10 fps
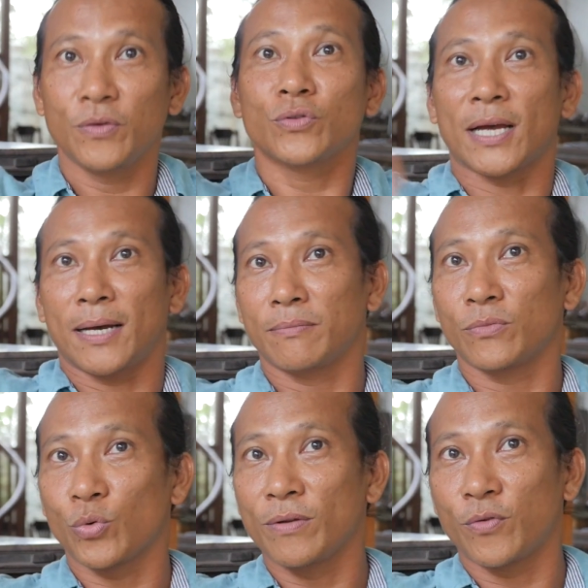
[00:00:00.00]
times,
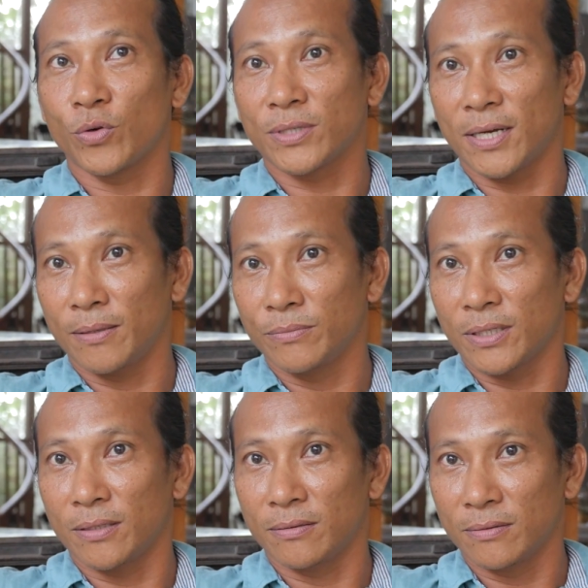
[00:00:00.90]
3-4 times,
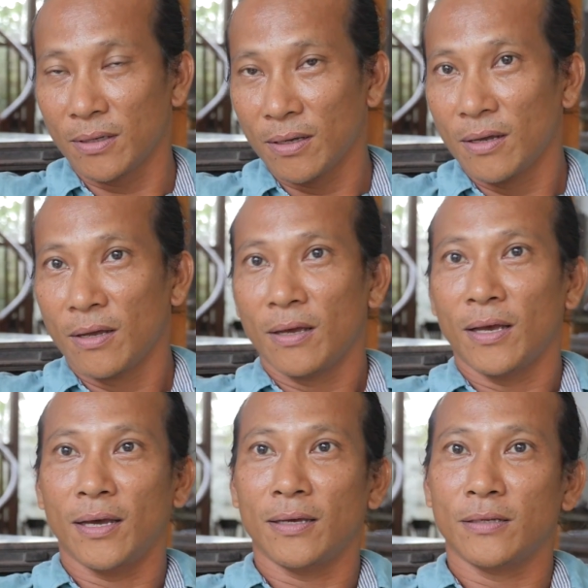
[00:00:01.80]
and
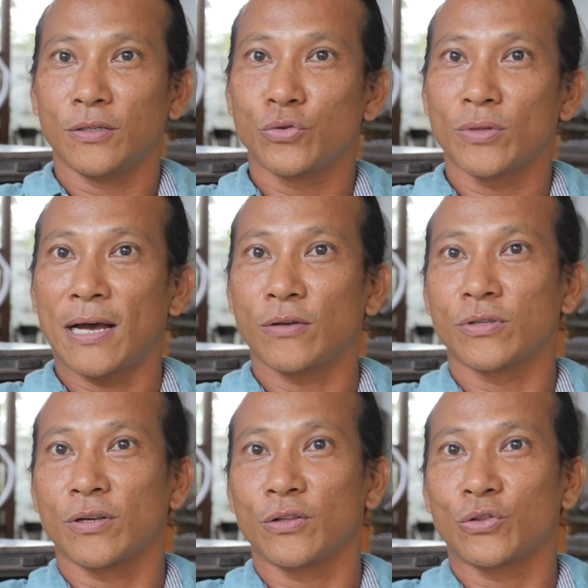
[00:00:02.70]
in
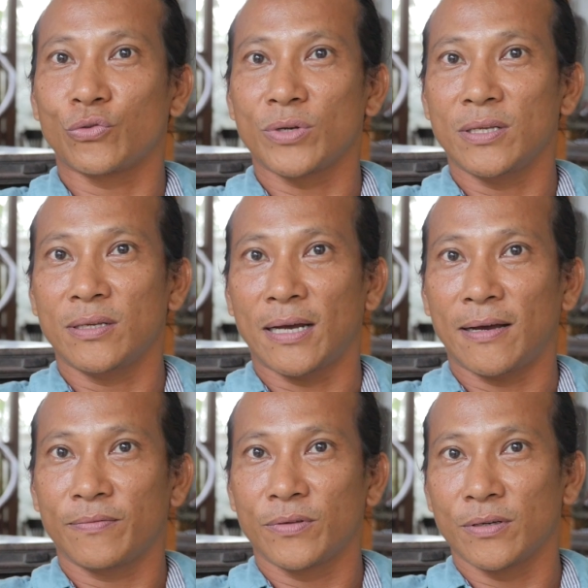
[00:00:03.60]
2003,
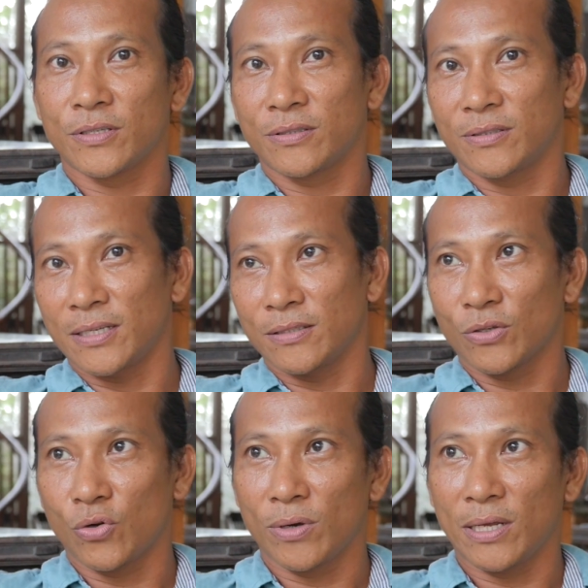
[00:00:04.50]
after a stint
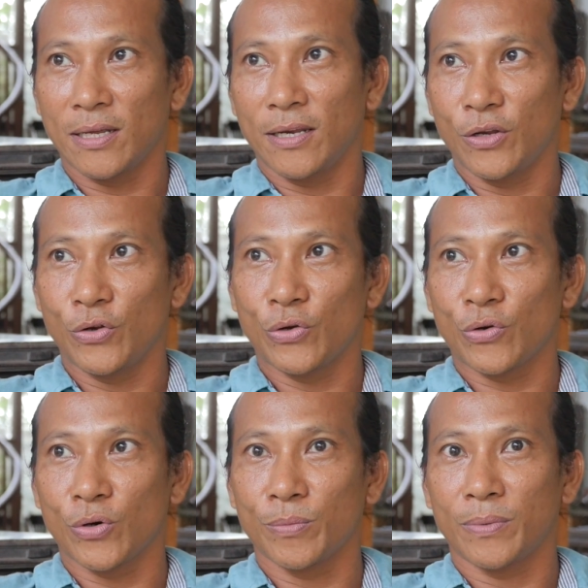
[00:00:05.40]
cooking in
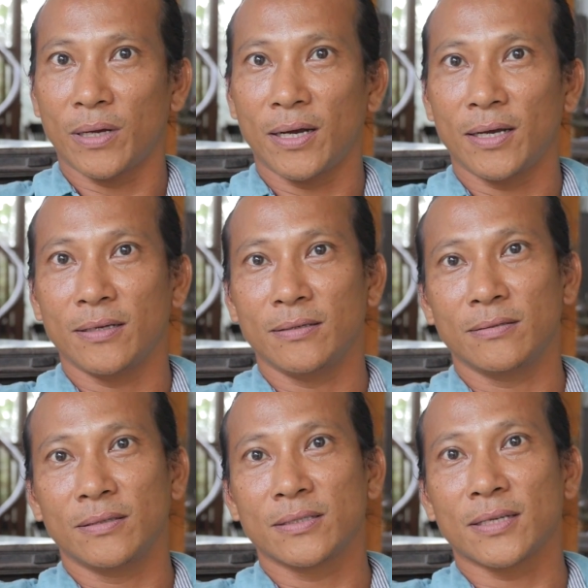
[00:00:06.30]
Europe,
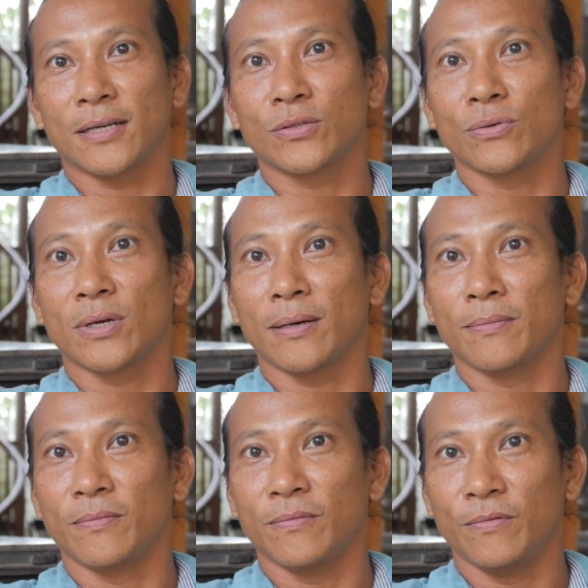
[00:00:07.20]
I decided to
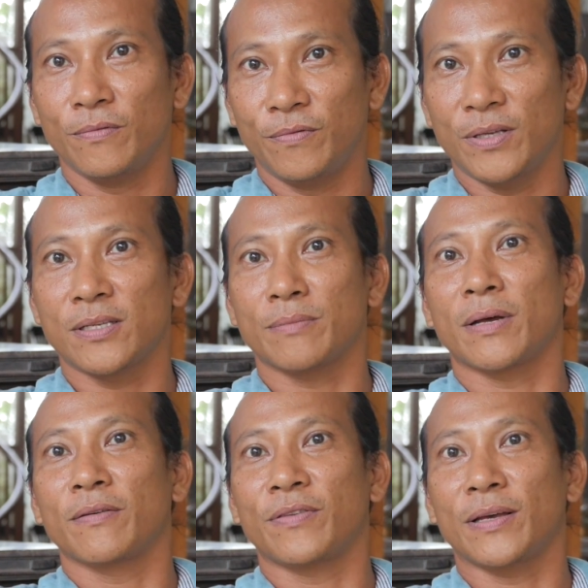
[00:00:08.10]
come visit
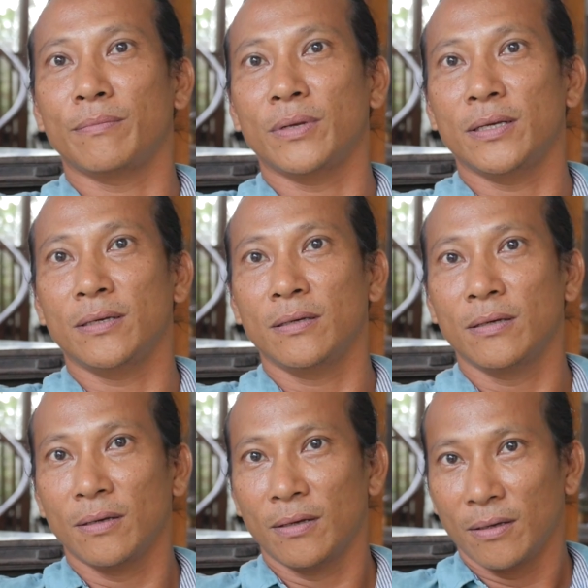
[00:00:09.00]
my family.
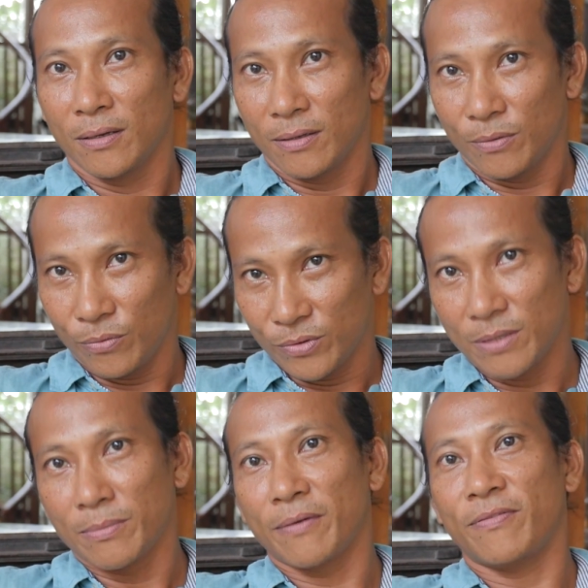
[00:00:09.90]

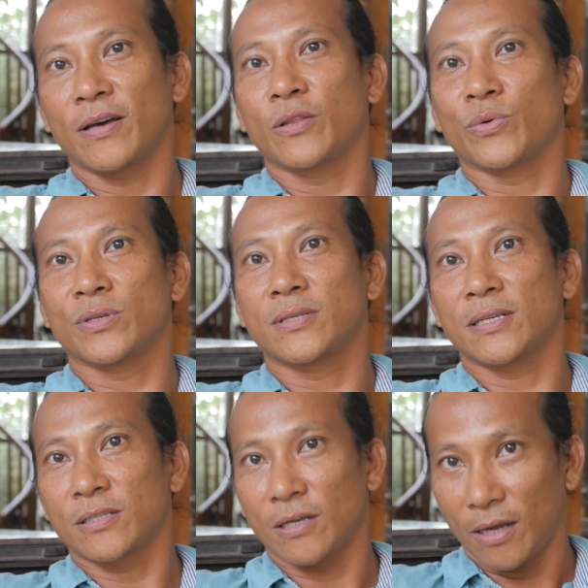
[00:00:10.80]
Since my father was
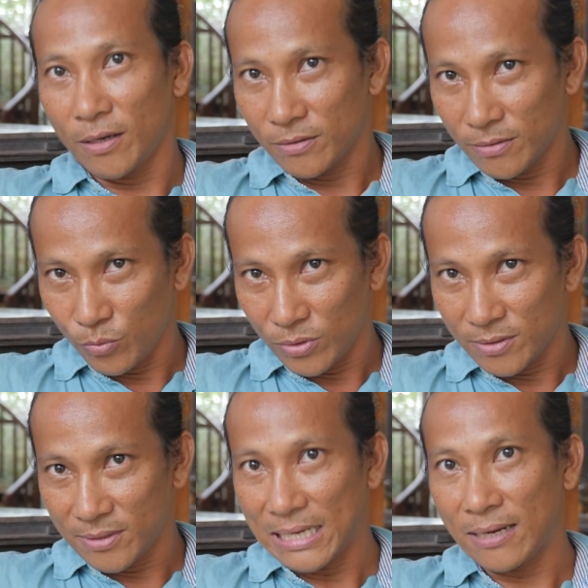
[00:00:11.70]

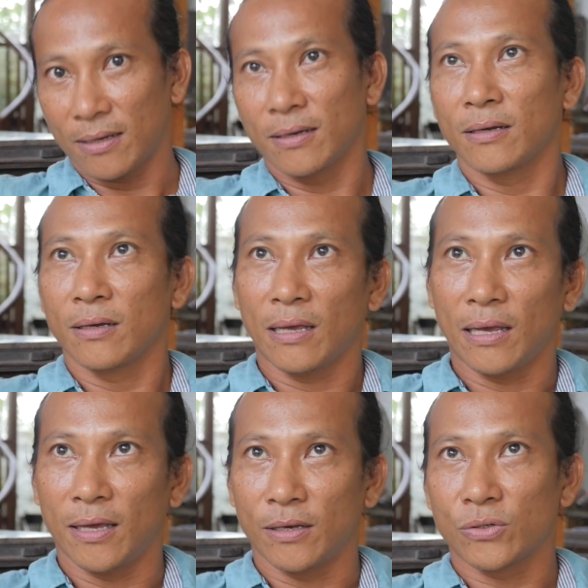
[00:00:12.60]
sick,
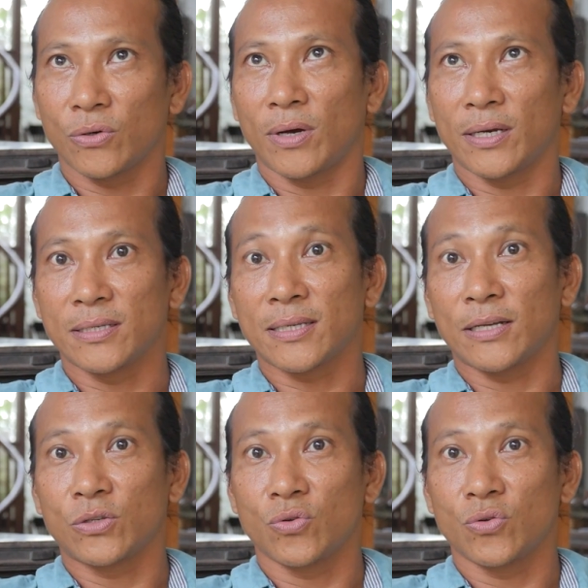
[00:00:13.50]
and so I decided